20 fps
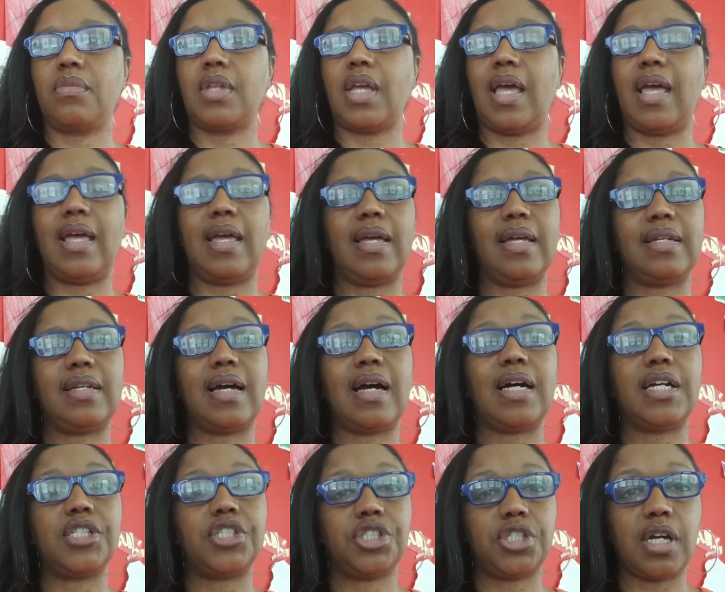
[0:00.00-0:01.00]
and
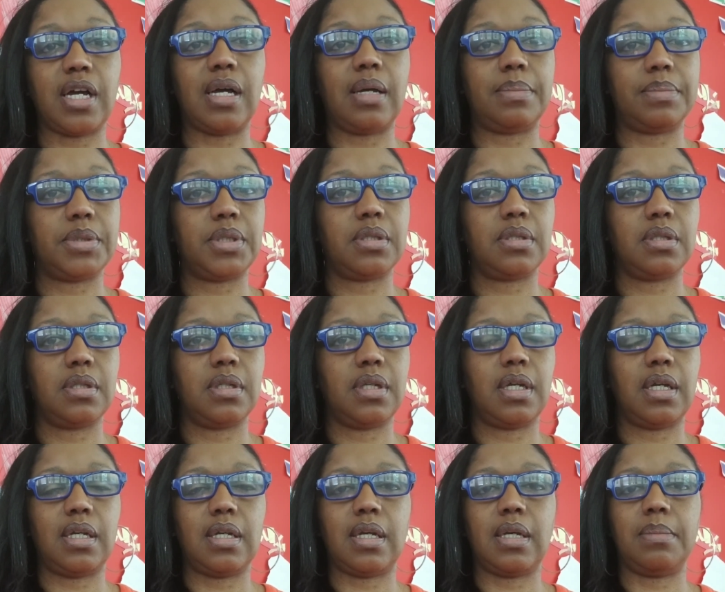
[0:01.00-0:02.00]
I shopped.
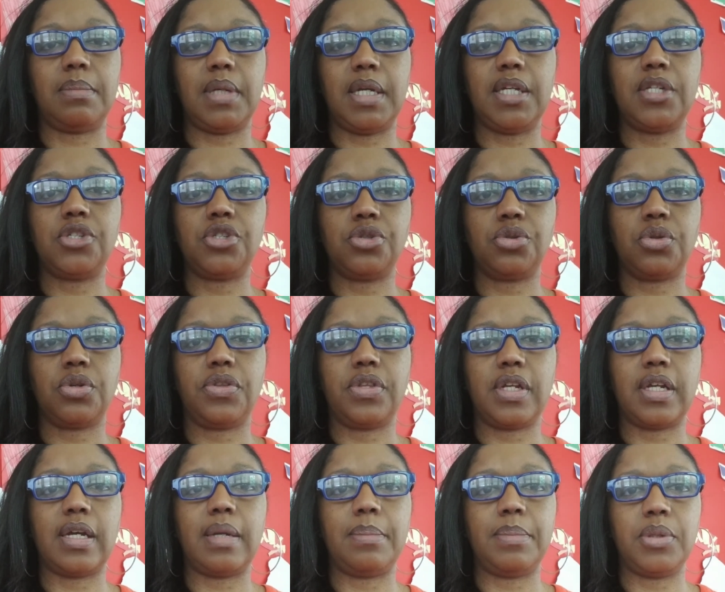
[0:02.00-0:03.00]
And I made sure
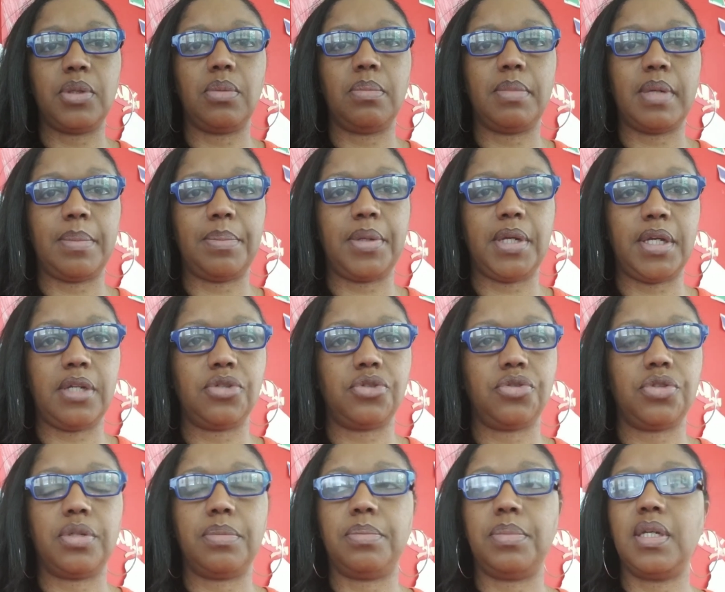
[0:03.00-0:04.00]
that I built my
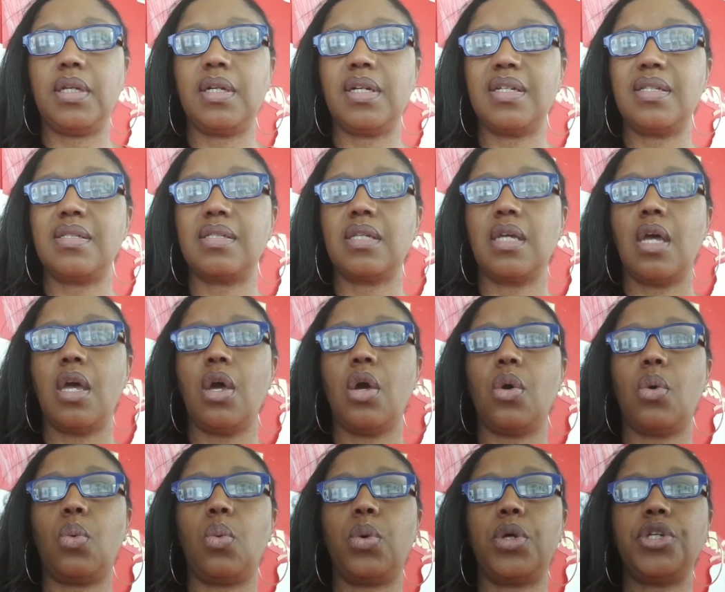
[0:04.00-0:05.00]
pantry, because
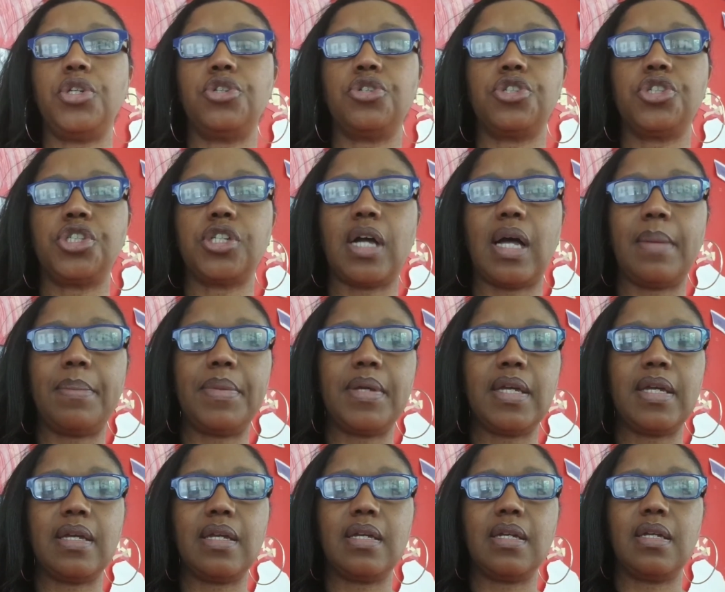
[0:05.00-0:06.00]
when you're
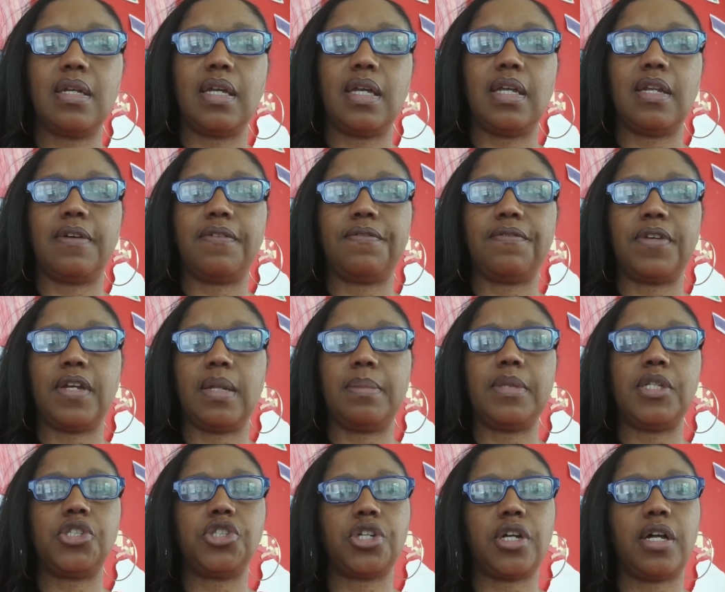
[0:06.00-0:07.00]
shopping in a
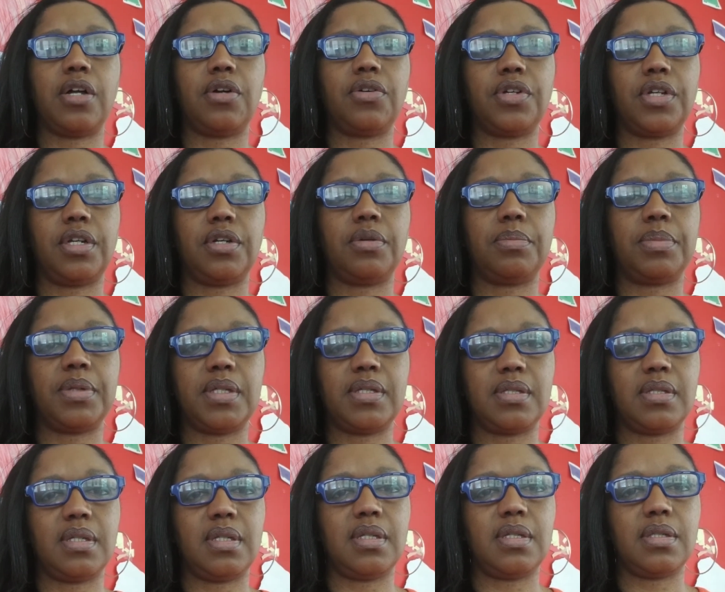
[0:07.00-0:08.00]
family child care
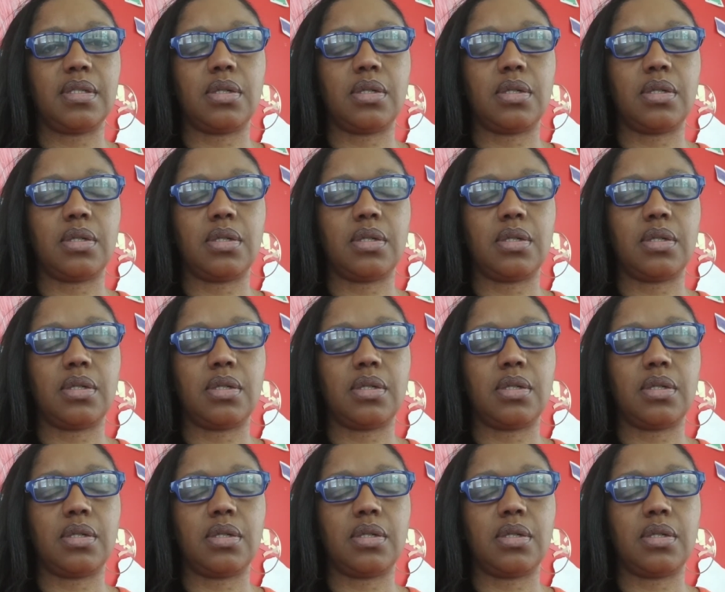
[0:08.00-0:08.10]
business, a